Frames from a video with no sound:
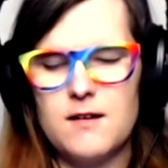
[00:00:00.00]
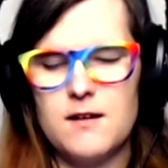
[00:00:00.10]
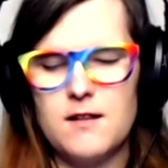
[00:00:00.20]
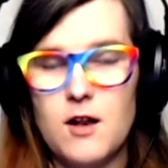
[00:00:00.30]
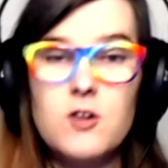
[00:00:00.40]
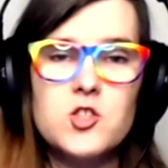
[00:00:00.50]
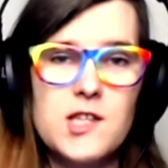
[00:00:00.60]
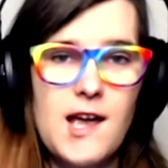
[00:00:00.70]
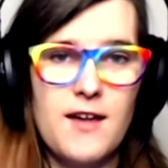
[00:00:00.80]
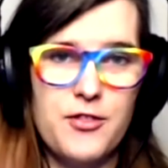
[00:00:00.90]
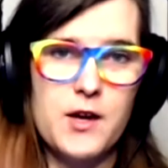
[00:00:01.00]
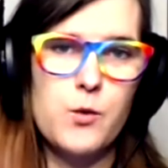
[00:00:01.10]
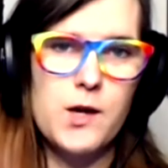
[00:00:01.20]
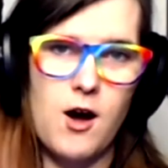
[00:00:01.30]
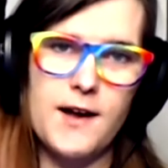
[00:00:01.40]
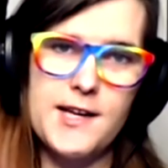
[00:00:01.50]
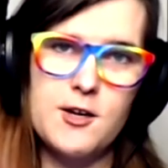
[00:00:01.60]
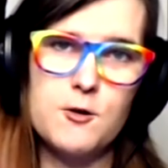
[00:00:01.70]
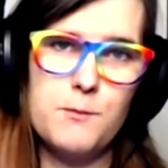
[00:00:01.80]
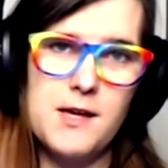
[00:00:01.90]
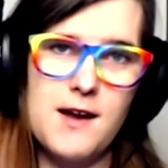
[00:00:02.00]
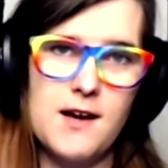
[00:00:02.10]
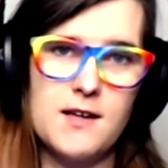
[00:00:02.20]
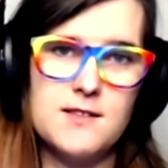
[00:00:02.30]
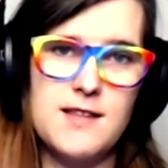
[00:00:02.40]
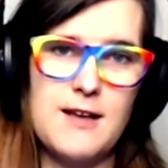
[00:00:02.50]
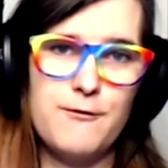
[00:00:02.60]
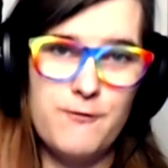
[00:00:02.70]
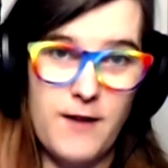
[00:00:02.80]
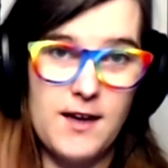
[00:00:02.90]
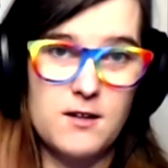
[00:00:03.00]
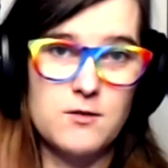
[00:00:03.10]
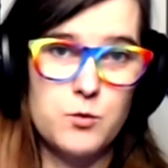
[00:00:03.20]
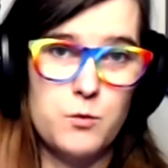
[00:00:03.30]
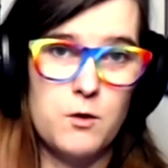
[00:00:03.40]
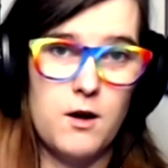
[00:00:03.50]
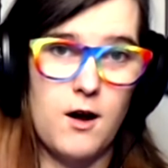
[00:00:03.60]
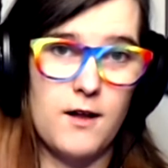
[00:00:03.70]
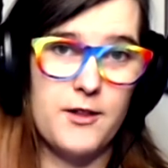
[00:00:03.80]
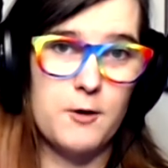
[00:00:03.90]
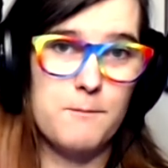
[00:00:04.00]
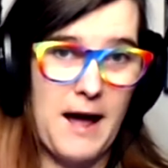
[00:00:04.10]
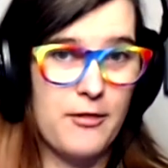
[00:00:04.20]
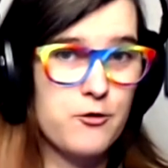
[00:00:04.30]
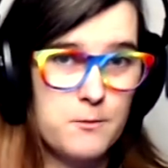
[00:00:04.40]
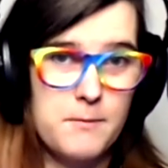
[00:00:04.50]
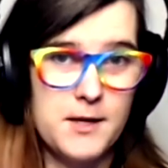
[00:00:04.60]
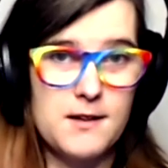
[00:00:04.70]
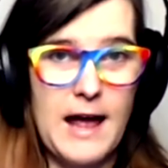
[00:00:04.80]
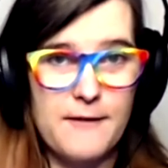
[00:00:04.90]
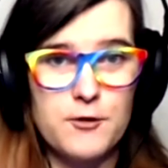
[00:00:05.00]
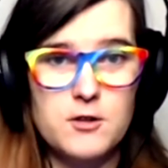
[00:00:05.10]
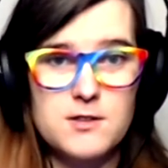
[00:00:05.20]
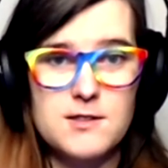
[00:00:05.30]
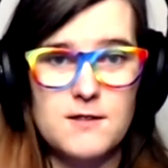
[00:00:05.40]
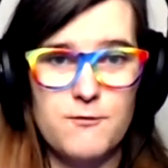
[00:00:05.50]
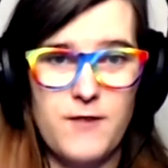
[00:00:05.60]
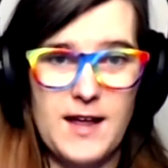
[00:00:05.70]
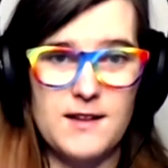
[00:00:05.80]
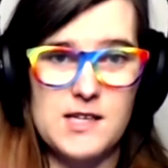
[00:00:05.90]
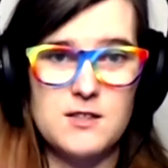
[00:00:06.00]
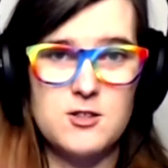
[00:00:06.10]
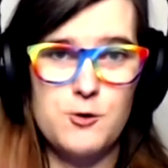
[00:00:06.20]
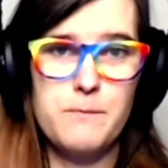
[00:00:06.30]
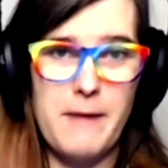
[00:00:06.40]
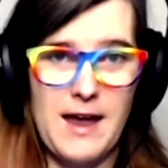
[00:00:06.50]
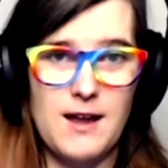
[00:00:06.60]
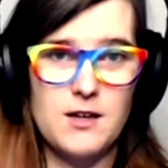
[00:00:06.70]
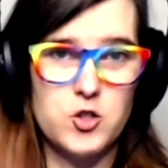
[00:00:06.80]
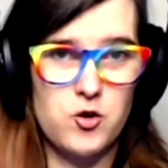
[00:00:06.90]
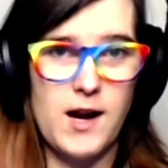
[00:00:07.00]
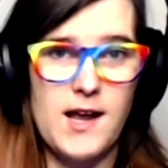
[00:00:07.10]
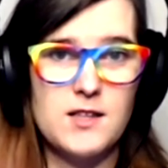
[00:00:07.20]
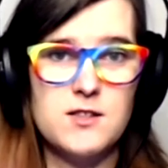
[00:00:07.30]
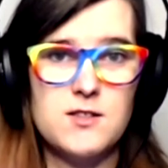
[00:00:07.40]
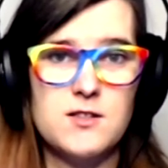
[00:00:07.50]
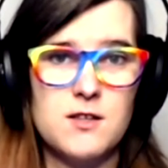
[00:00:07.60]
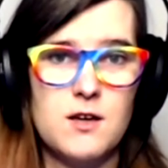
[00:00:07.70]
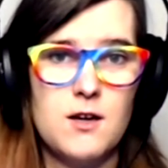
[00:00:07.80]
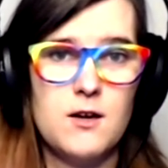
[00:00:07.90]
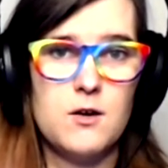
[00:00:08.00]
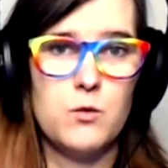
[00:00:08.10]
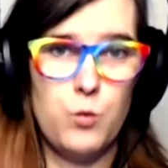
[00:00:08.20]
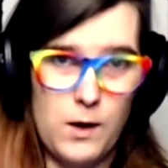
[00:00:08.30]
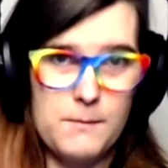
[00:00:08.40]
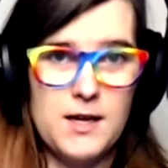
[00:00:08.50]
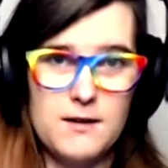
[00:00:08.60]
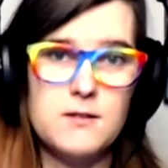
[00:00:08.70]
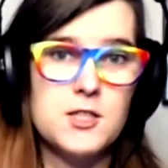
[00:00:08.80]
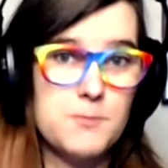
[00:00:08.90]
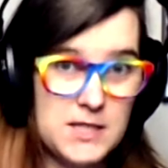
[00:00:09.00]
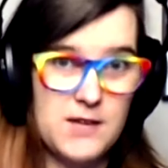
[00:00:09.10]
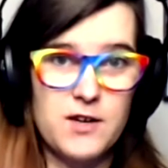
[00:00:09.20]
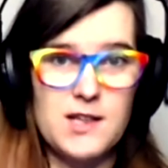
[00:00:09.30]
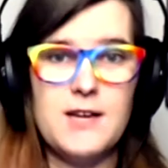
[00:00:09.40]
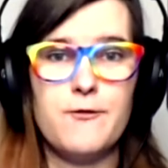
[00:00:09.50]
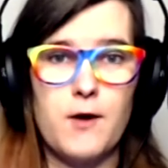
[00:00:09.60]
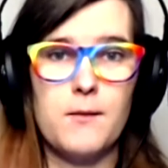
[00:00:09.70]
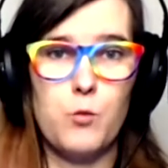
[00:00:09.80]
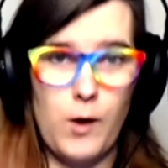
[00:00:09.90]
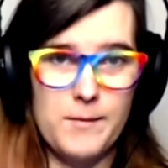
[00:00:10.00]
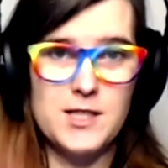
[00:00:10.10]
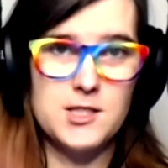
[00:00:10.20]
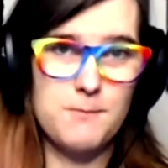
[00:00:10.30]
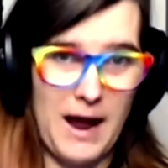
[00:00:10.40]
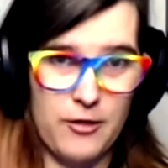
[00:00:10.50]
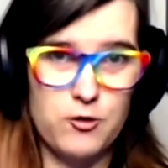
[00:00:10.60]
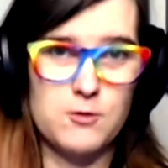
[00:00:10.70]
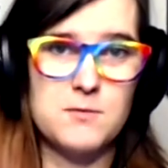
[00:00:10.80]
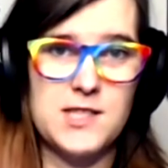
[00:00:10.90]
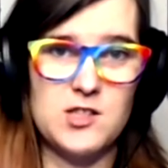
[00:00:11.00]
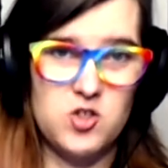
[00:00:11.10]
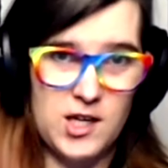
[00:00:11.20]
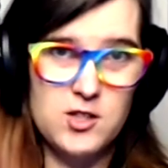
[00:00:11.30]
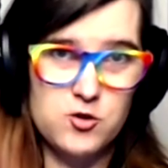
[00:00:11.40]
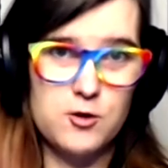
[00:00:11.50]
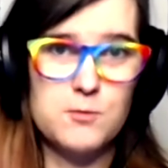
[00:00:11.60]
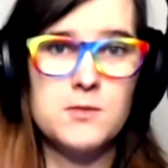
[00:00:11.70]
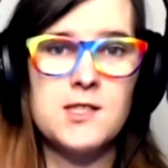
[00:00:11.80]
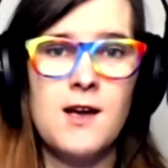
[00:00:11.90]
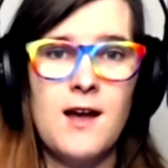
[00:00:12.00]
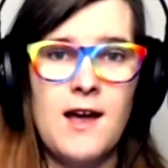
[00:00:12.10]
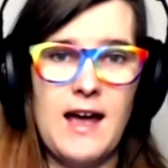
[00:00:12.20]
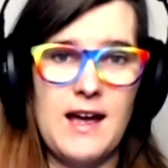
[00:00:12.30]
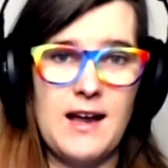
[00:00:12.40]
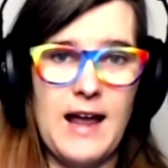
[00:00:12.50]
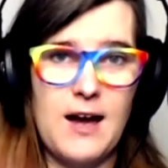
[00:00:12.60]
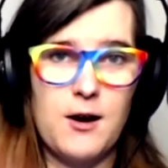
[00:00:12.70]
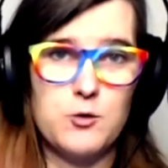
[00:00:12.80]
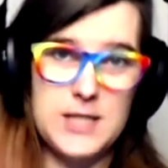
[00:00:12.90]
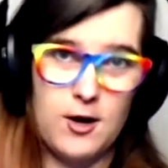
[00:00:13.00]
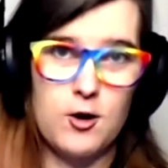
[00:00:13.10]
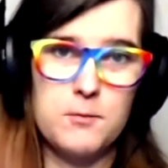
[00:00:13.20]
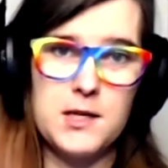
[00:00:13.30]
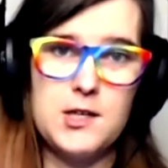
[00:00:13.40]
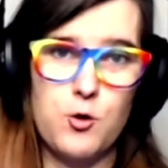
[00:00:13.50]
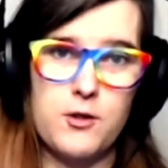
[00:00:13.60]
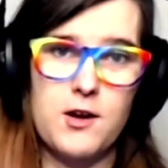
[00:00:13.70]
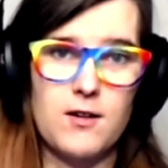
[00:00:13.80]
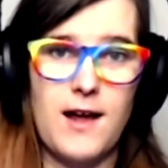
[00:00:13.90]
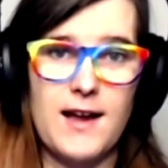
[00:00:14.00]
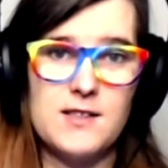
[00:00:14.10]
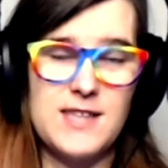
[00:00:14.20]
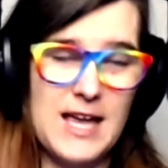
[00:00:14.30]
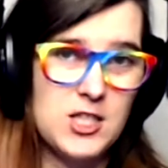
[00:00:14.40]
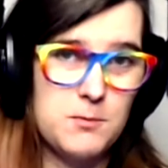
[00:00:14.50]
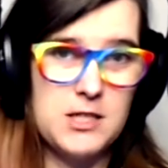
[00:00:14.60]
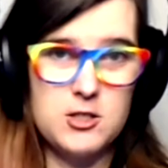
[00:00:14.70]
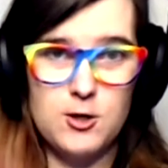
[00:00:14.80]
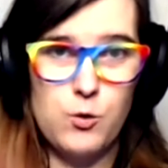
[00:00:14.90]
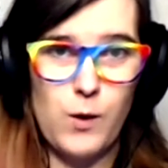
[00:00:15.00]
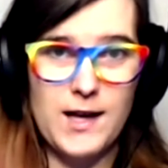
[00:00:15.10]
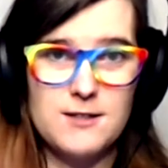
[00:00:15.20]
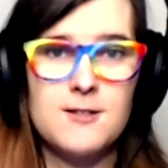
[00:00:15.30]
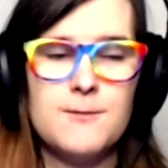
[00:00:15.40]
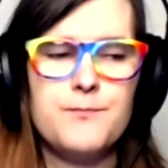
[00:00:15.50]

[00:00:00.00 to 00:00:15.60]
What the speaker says: largely, I think we got here because they failed on their bathroom bill efforts, failing to ban trans women specifically from women's bathrooms and change rooms, and how terribly North Carolina's HB2 went,